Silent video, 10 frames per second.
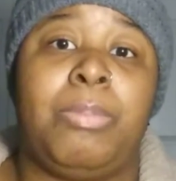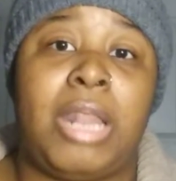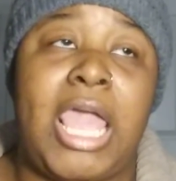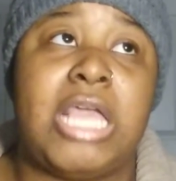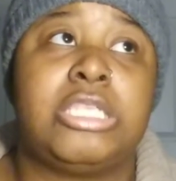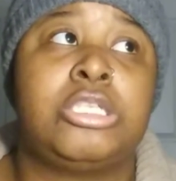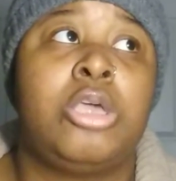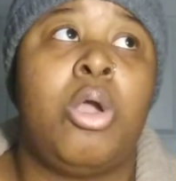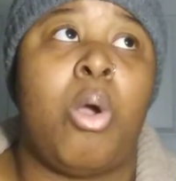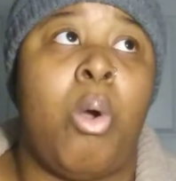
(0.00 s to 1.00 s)
placed
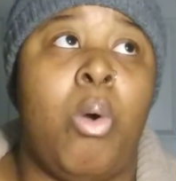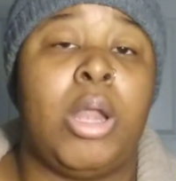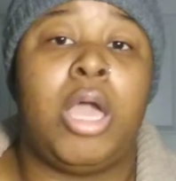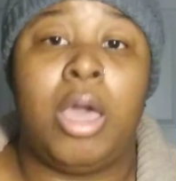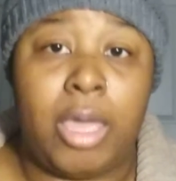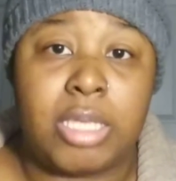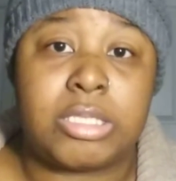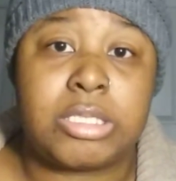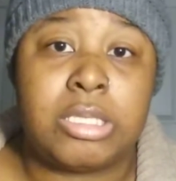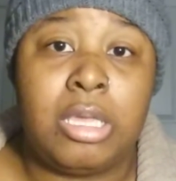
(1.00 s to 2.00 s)
on
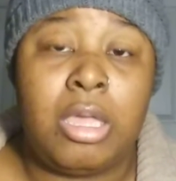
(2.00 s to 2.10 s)
us.